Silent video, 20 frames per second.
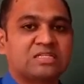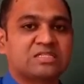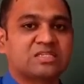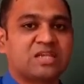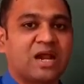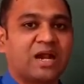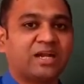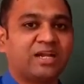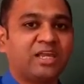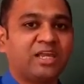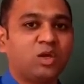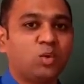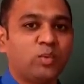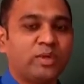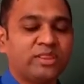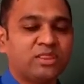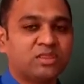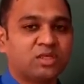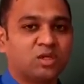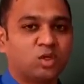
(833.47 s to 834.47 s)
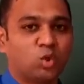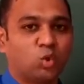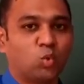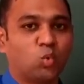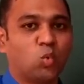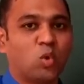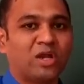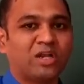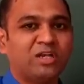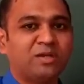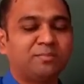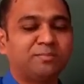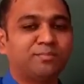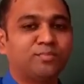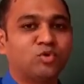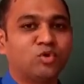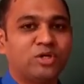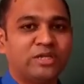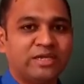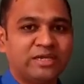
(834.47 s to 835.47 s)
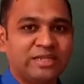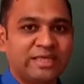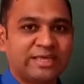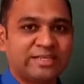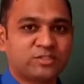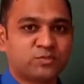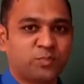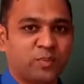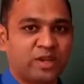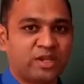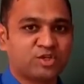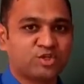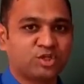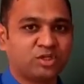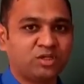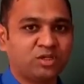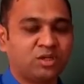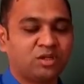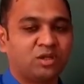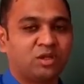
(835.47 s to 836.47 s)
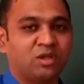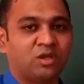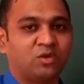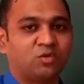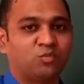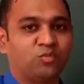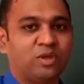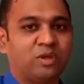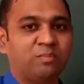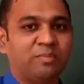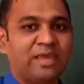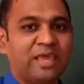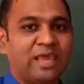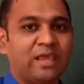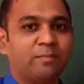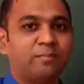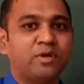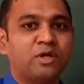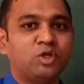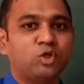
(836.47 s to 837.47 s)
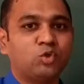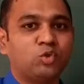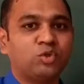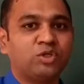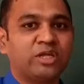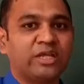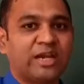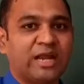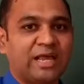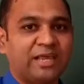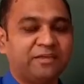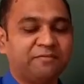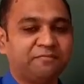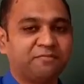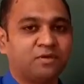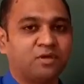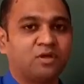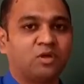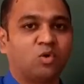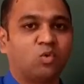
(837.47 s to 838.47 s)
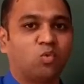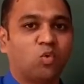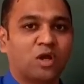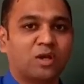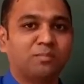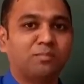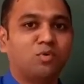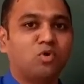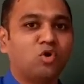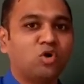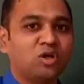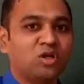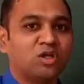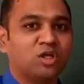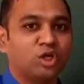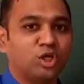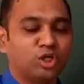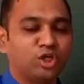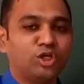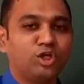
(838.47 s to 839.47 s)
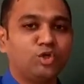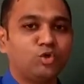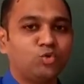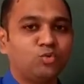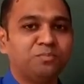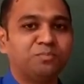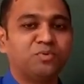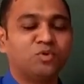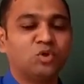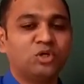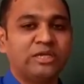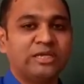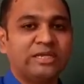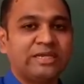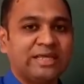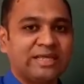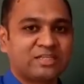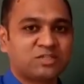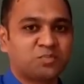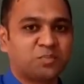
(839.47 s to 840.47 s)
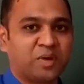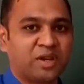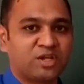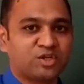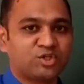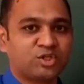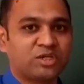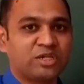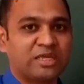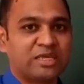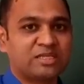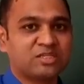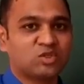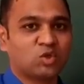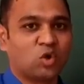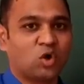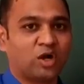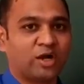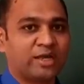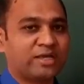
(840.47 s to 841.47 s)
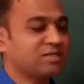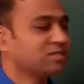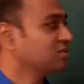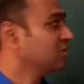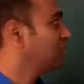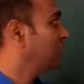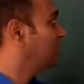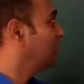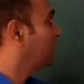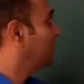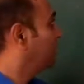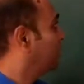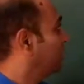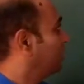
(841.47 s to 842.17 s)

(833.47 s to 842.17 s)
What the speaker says: Starting with one Boolean expression, we will be able to derive one more new Boolean expression is called as